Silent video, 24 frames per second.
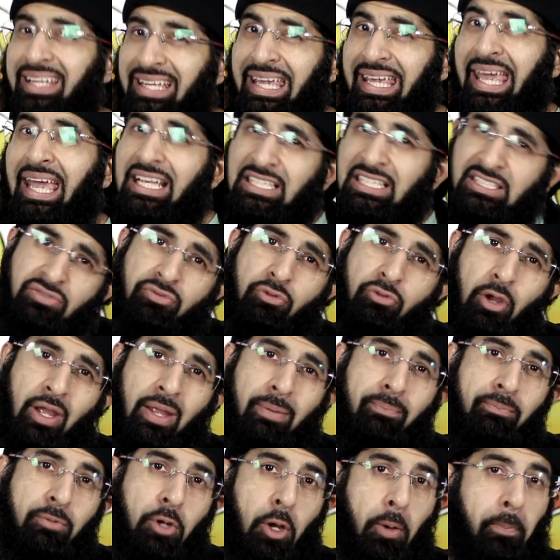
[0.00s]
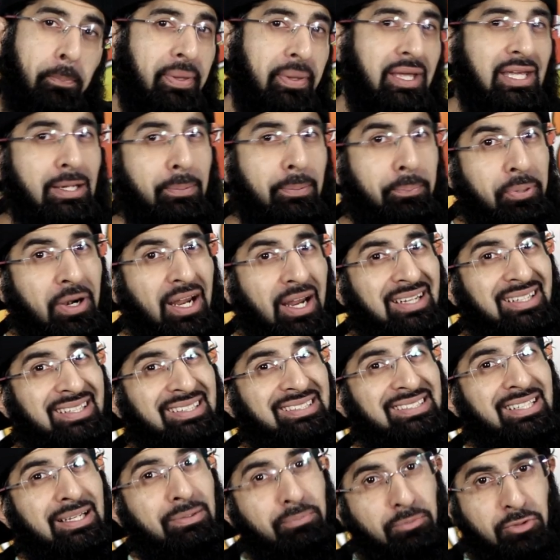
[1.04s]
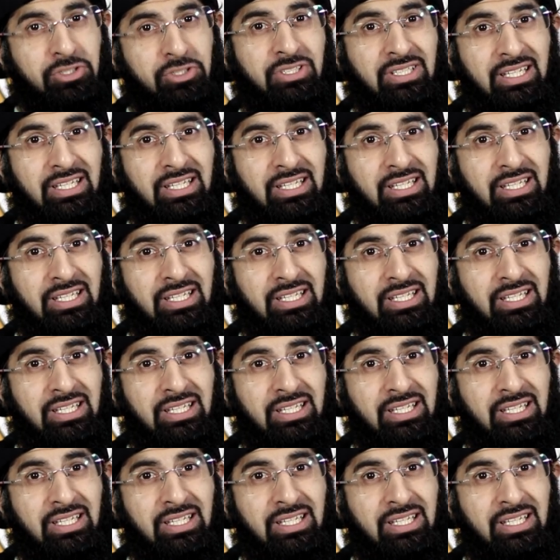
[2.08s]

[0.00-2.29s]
the case for him not being a practicing